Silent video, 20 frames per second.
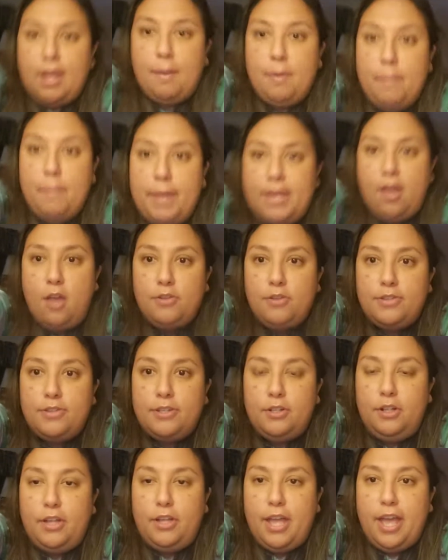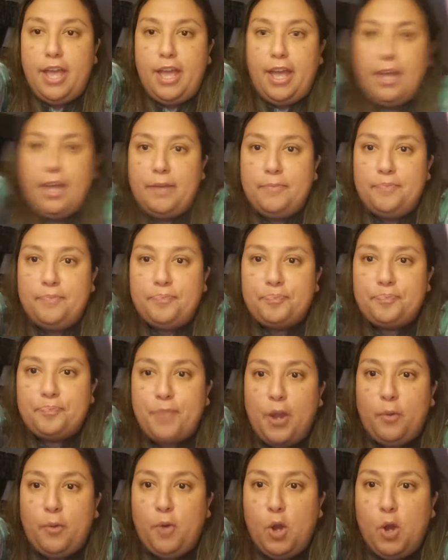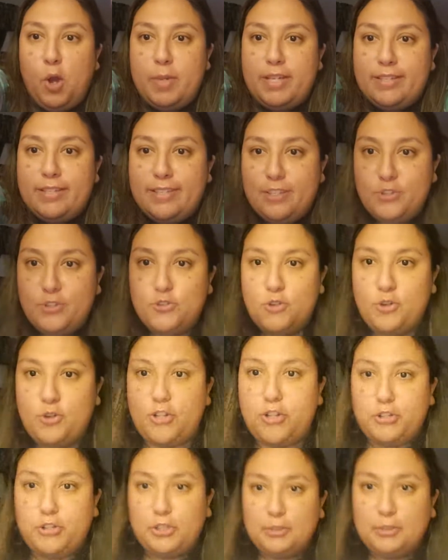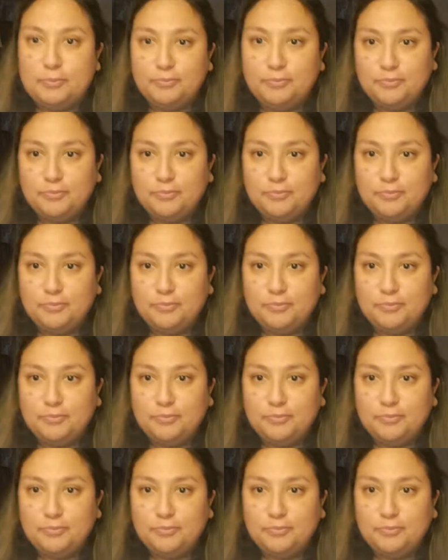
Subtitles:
going to be y'all's little aerobics instructor.